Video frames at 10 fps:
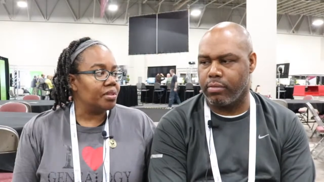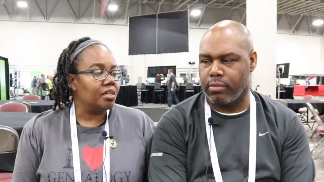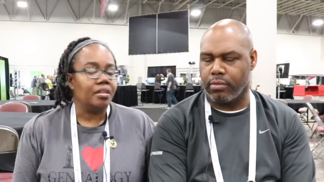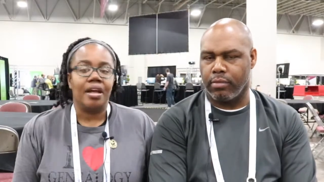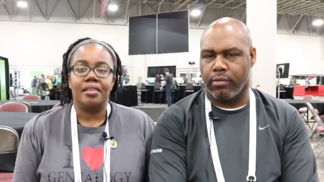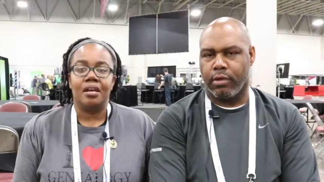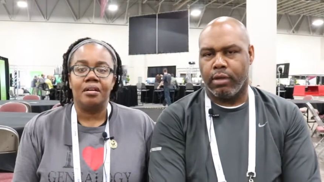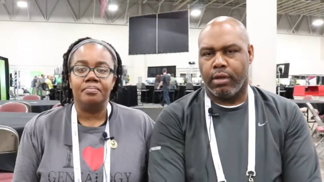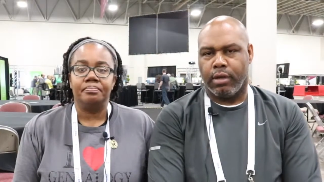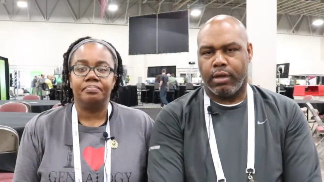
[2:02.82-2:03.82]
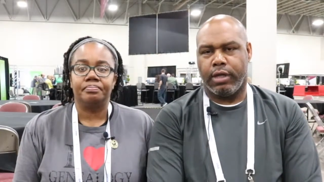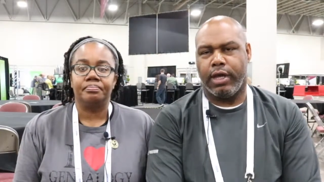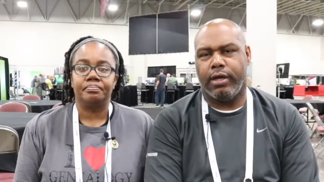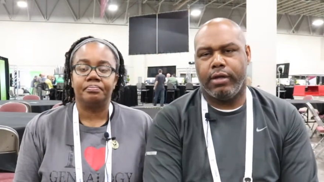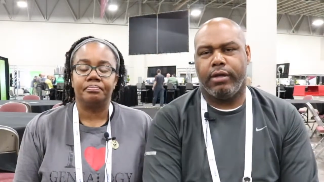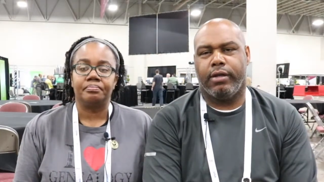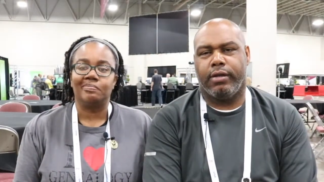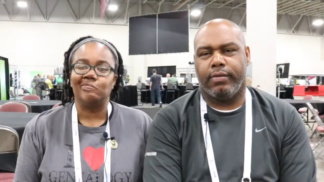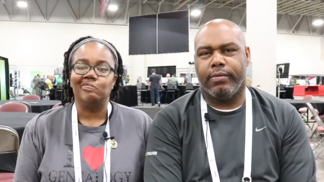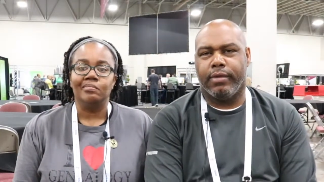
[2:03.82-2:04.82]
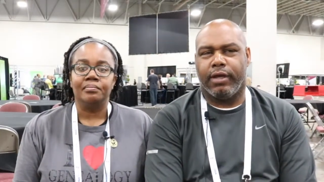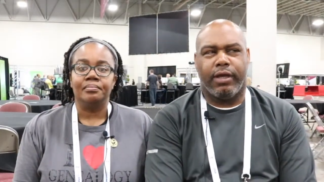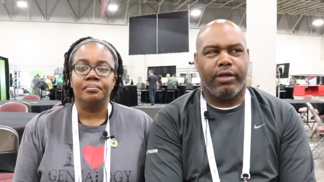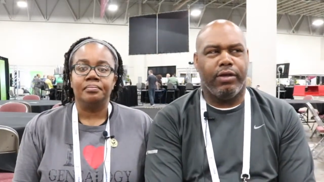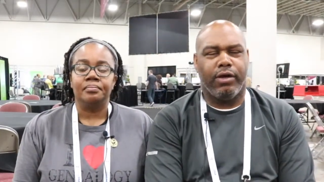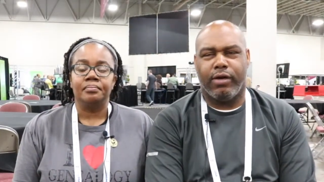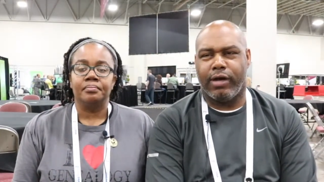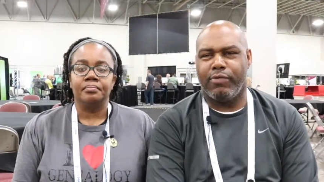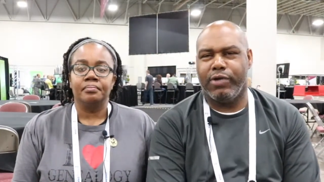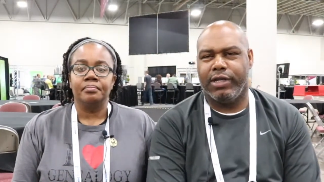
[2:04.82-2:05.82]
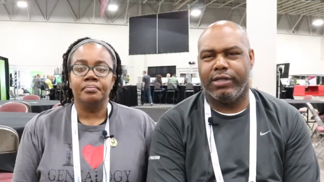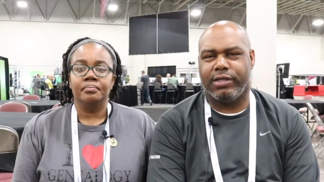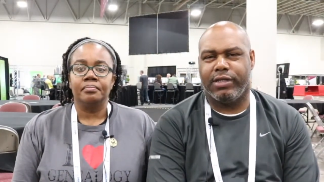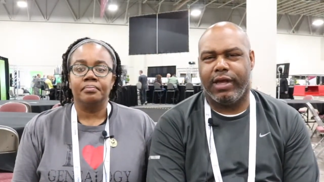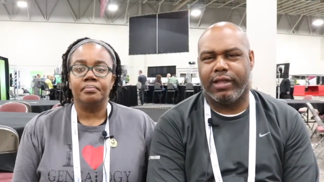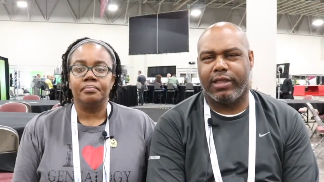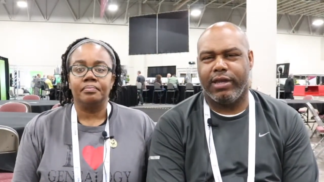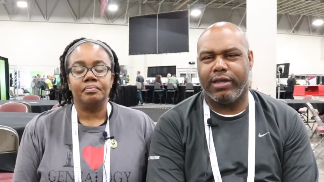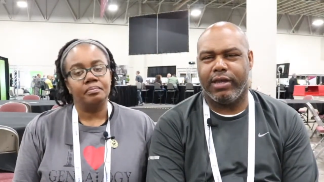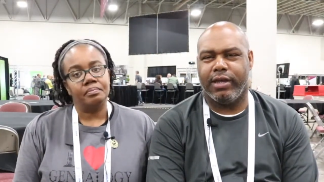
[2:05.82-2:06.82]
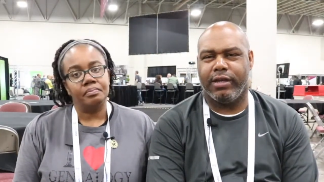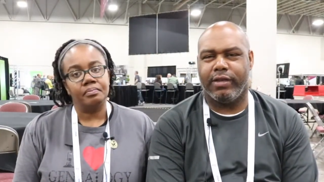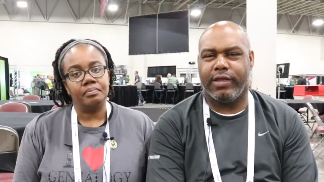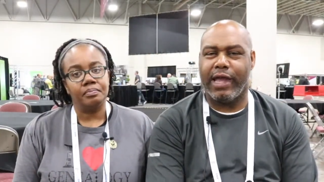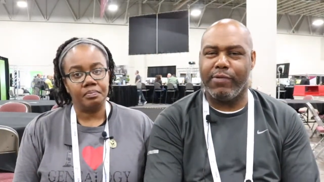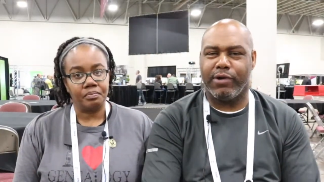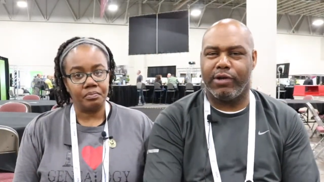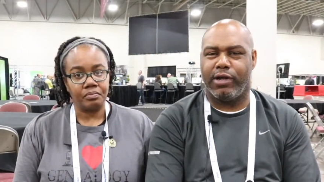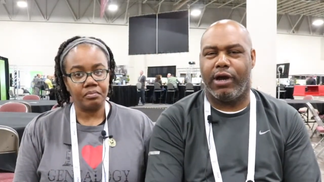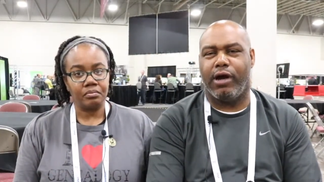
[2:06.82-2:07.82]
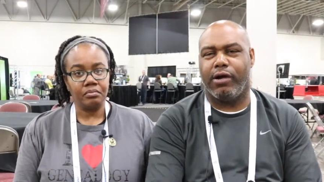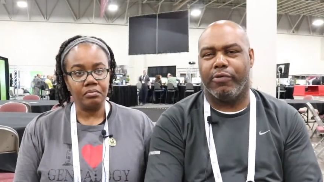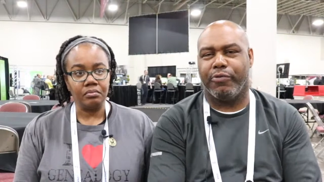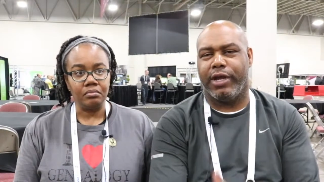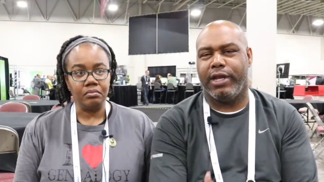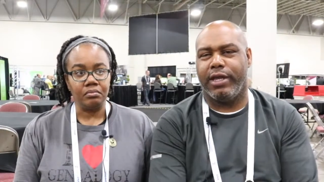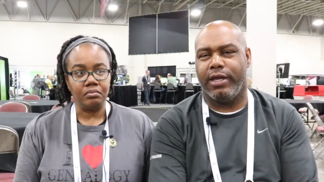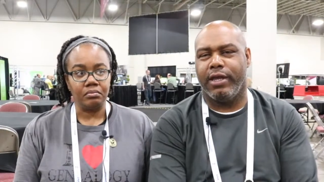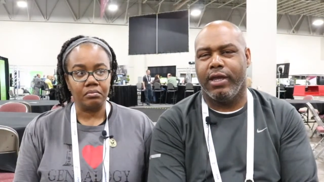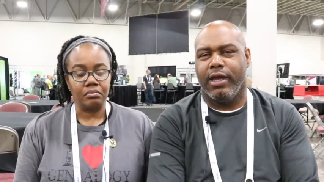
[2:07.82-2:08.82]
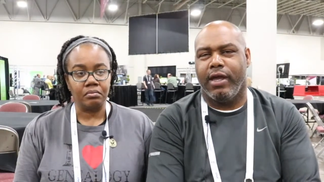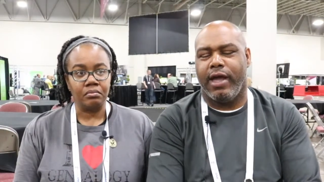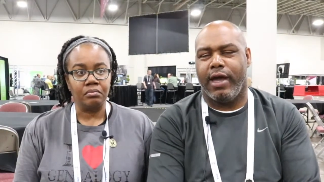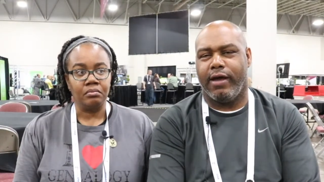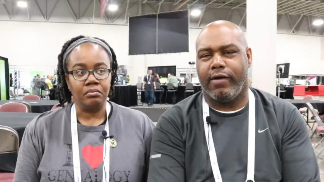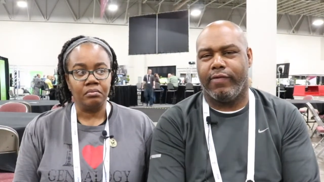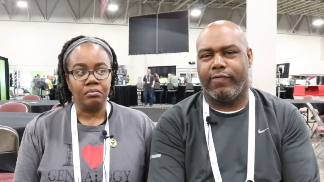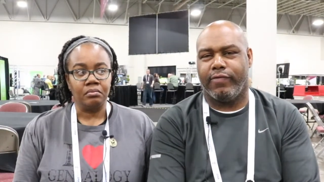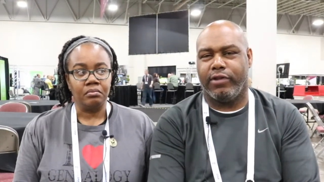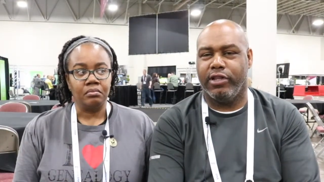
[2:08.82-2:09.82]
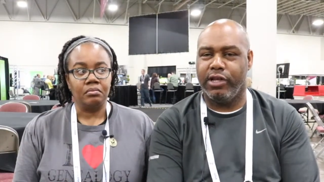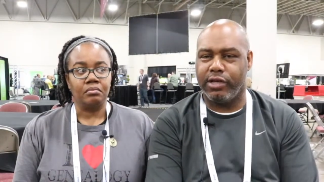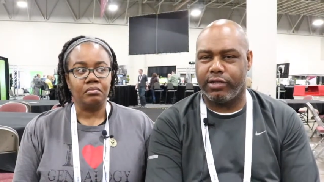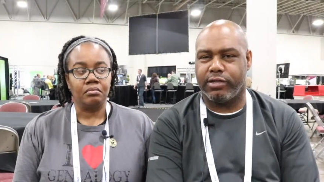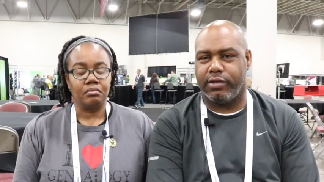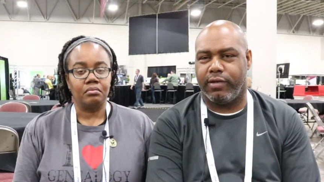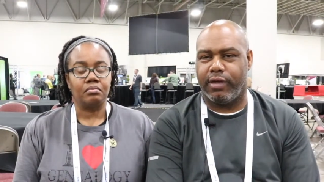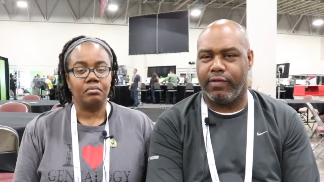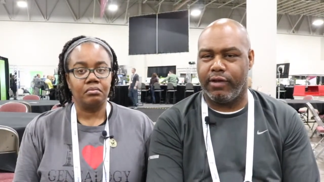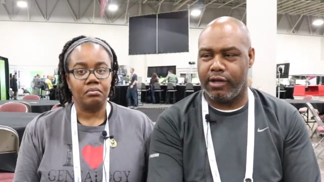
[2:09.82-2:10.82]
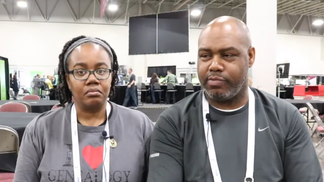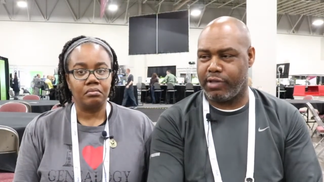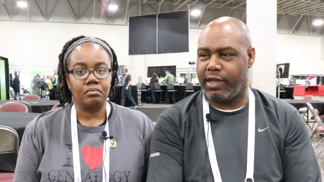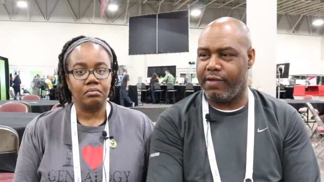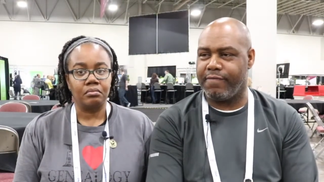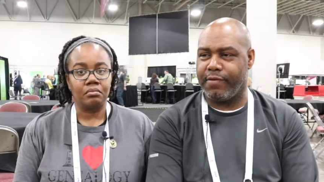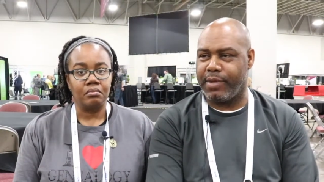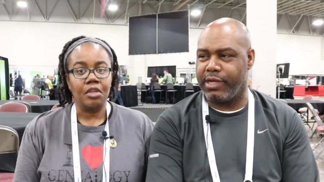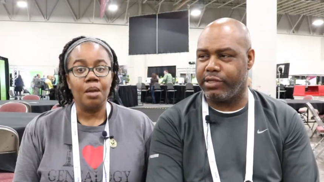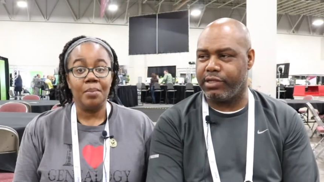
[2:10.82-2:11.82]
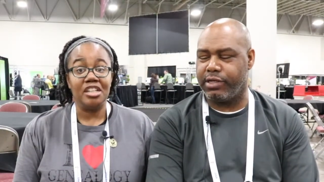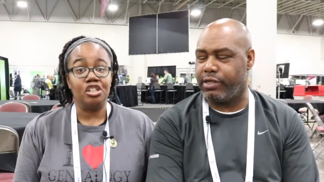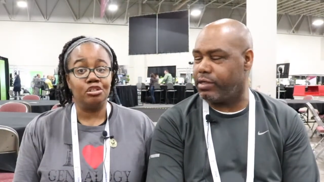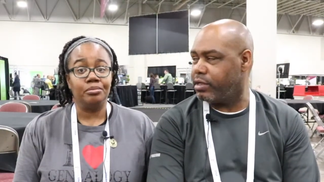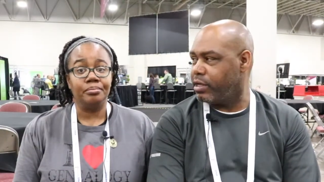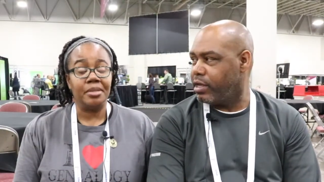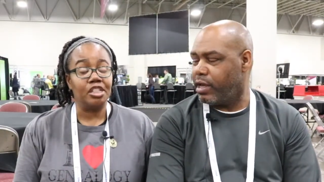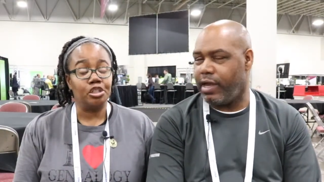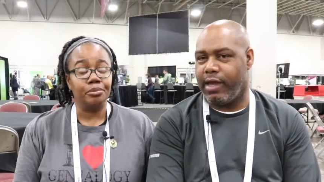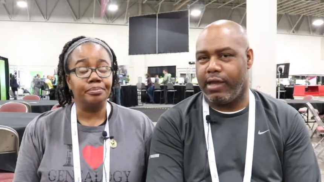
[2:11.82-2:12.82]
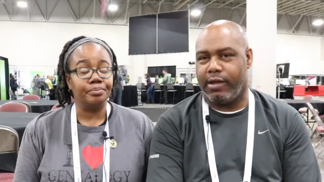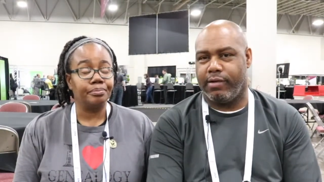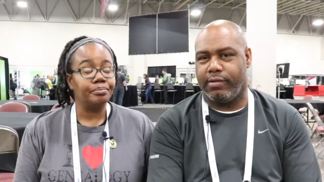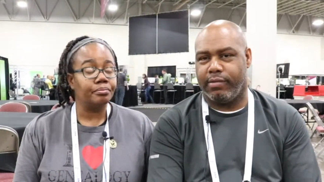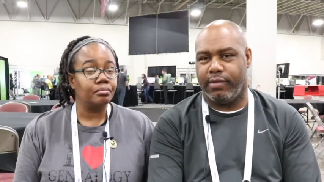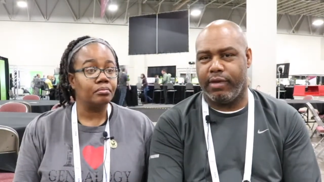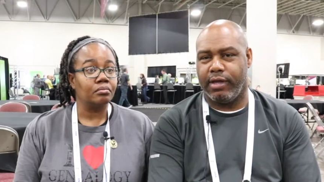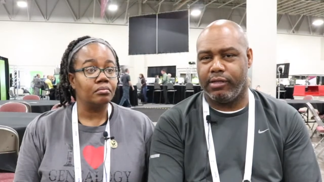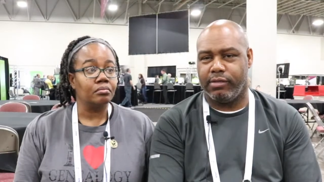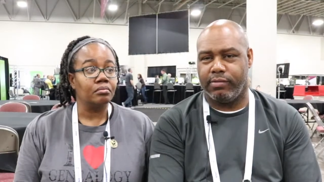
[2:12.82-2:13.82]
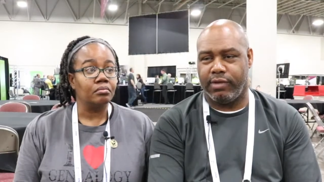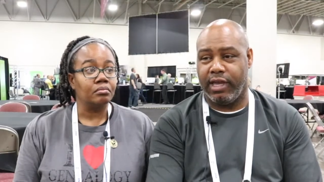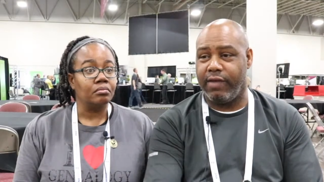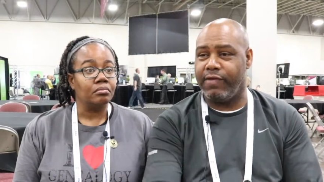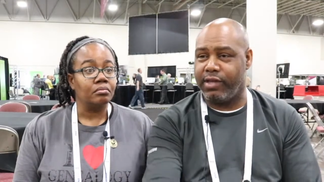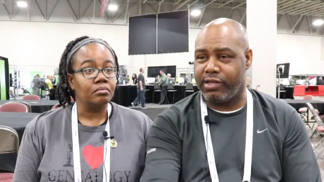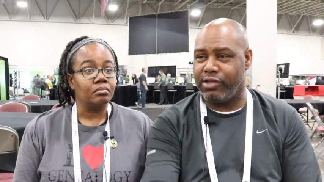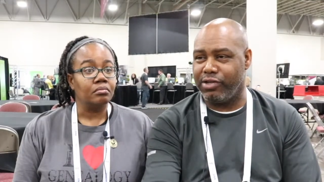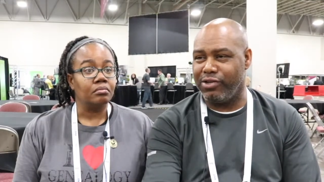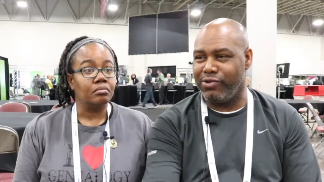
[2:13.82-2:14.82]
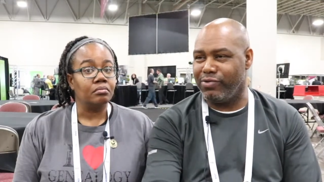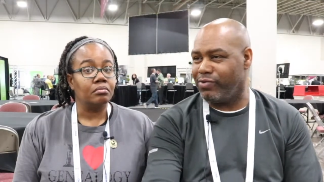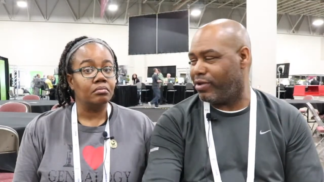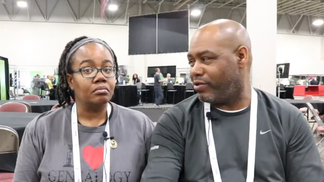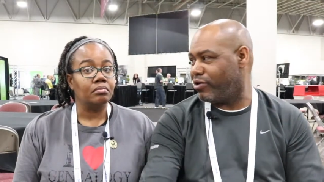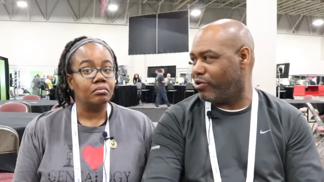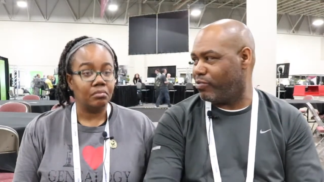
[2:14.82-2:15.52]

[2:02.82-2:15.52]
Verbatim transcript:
Speaker 1: really good, I thought.
Speaker 2: Yeah, and you know, I went into that thinking they were going to already have looked up the information. Me too. Me too. And and give it to you. You know